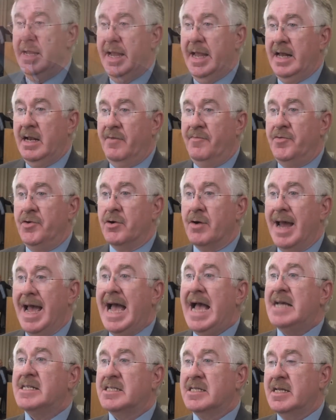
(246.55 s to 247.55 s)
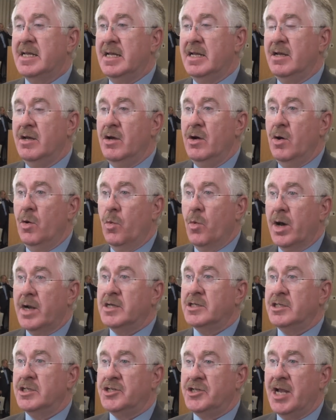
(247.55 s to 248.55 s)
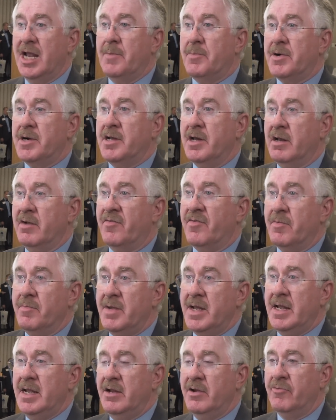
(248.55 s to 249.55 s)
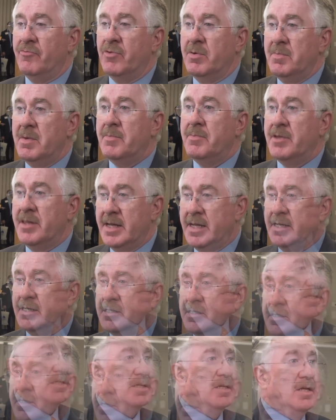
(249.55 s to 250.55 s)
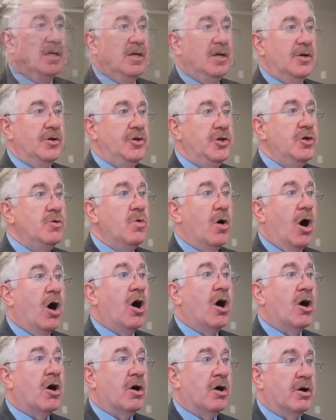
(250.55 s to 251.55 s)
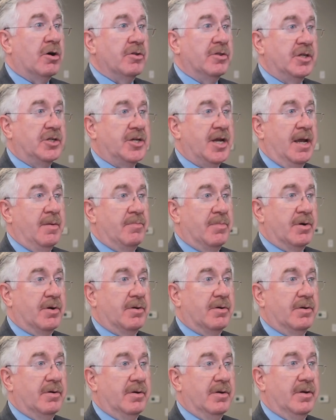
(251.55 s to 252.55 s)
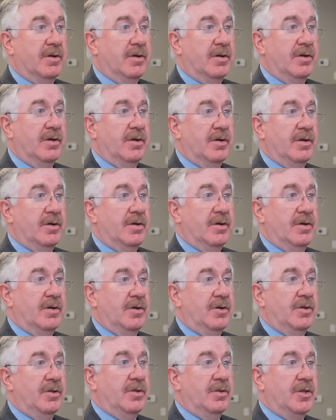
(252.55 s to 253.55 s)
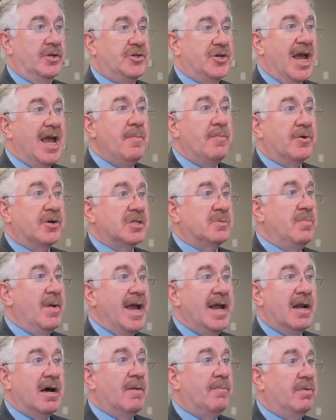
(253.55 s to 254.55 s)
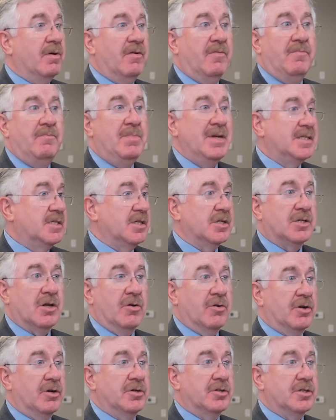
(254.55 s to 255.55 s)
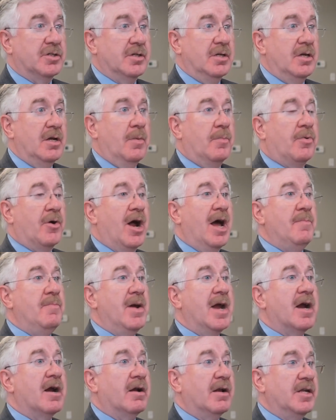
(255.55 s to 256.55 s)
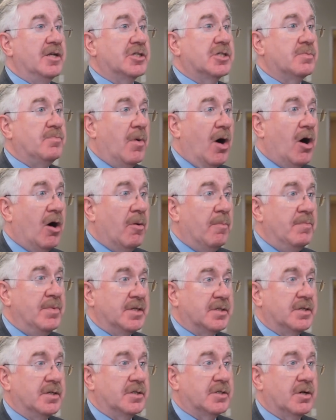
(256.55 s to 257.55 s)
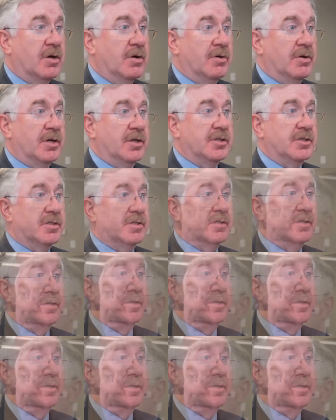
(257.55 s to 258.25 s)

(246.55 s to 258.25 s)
And if you're asking, what has the chamber done for me? Remember this, you are the chamber. The chamber is made up of business owners, primarily small business owners.